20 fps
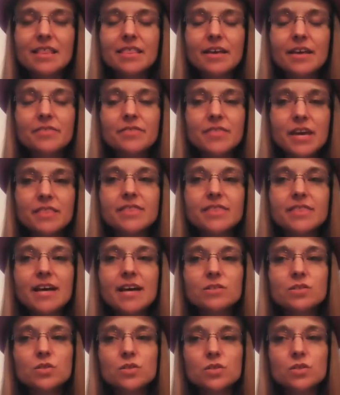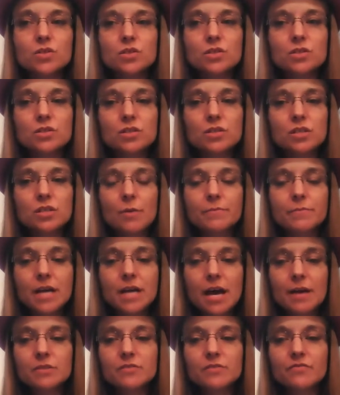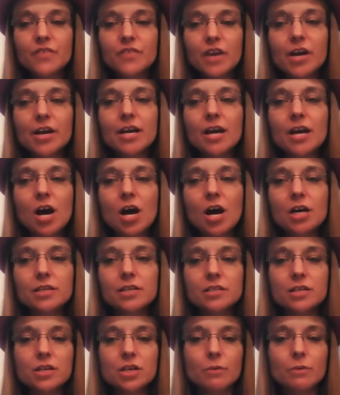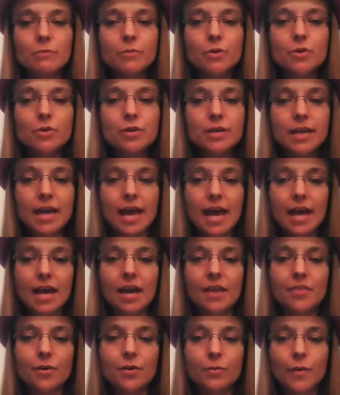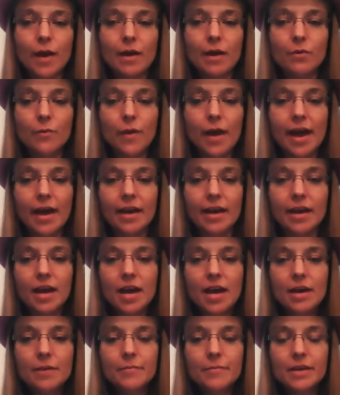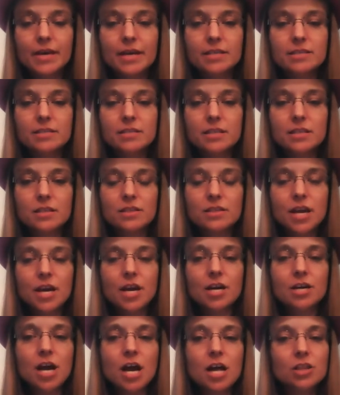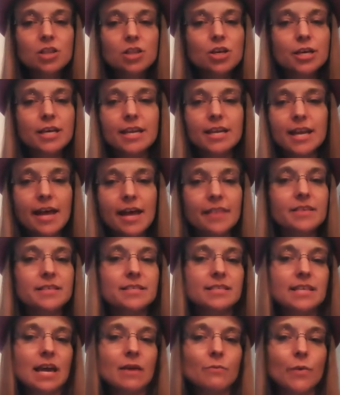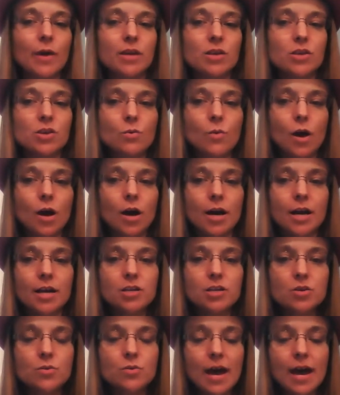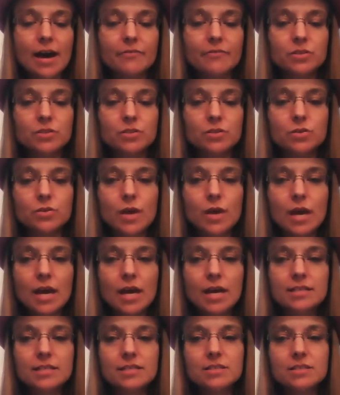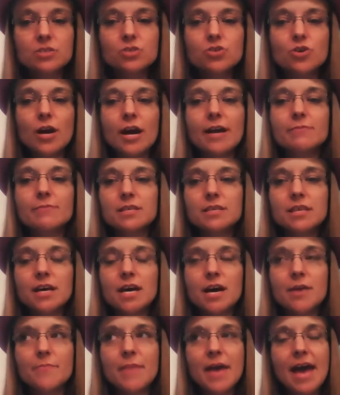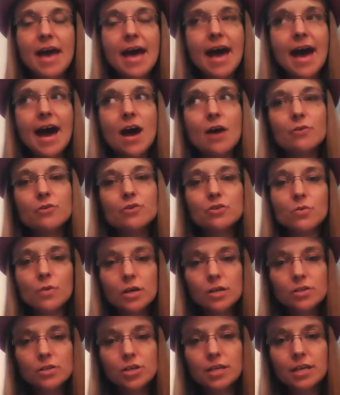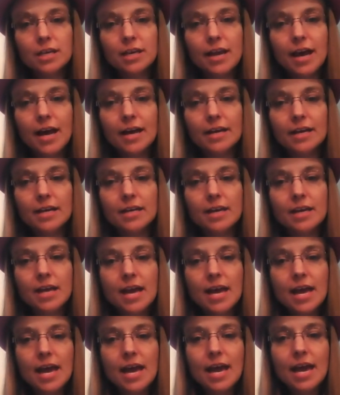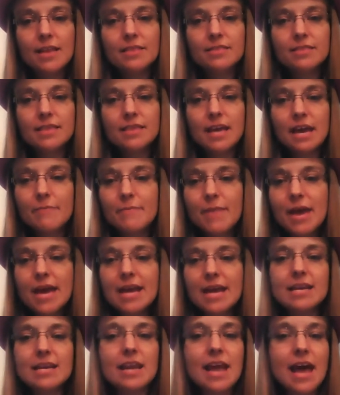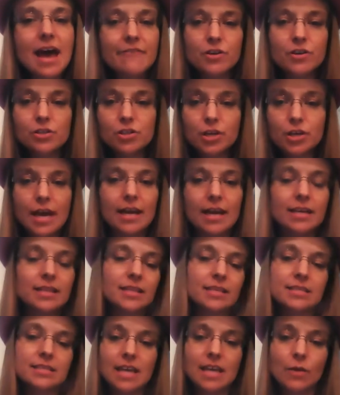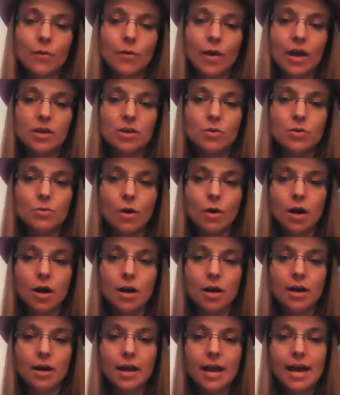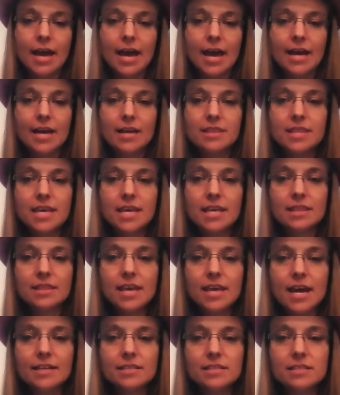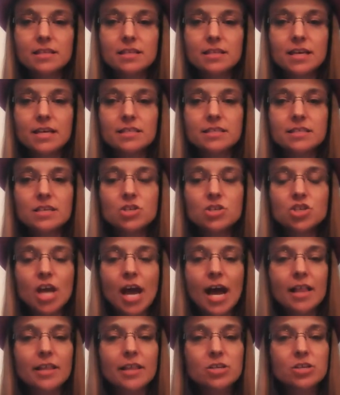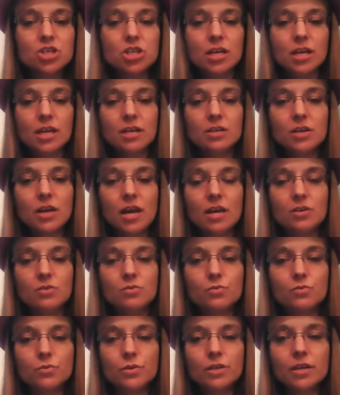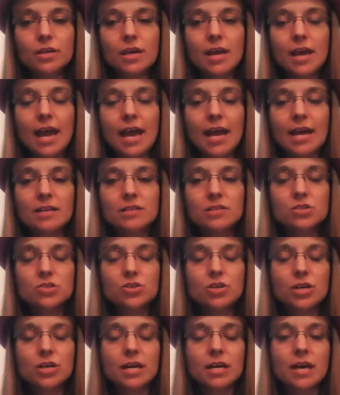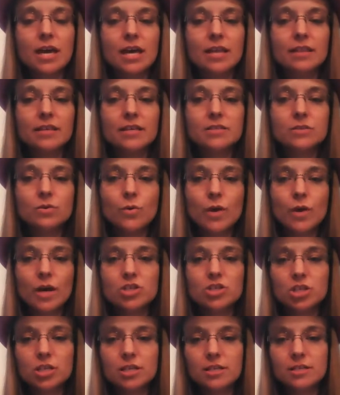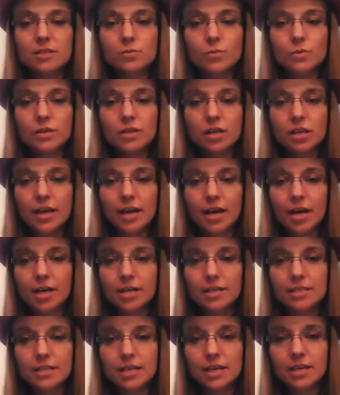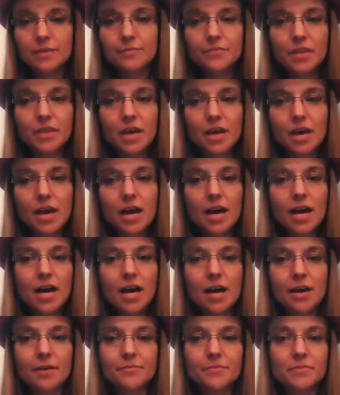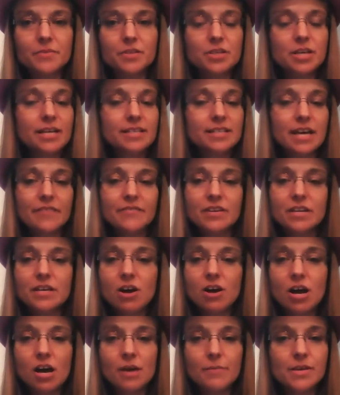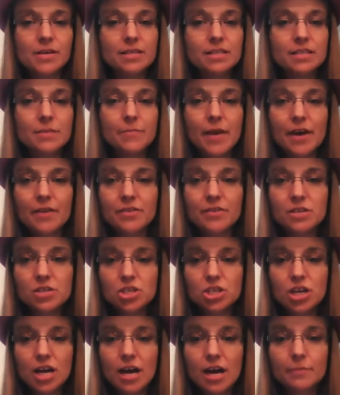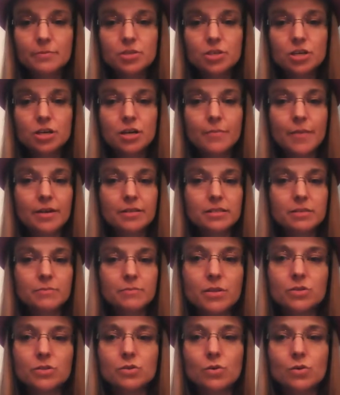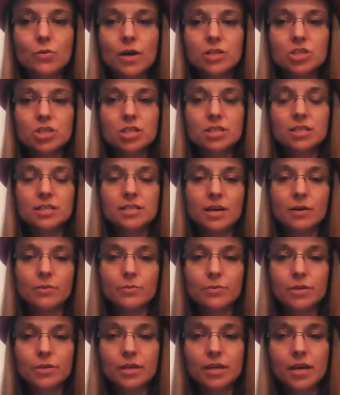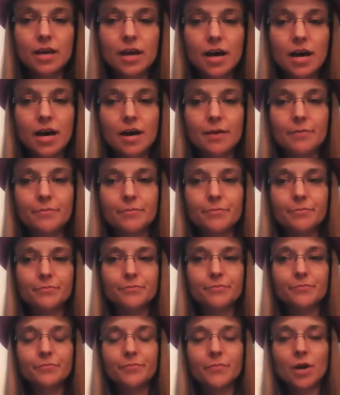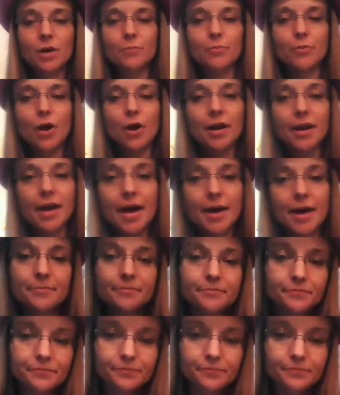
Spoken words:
I think that's sometimes very hard to communicate in the right way, because they're not looking at it the same way you are, and you have to describe to them how you are looking at it, and they may never look at it the same way you are. And I think that's the challenging and really answering these questions with clarity. You guys have any comments about this chapter, about those questions that really are brought up?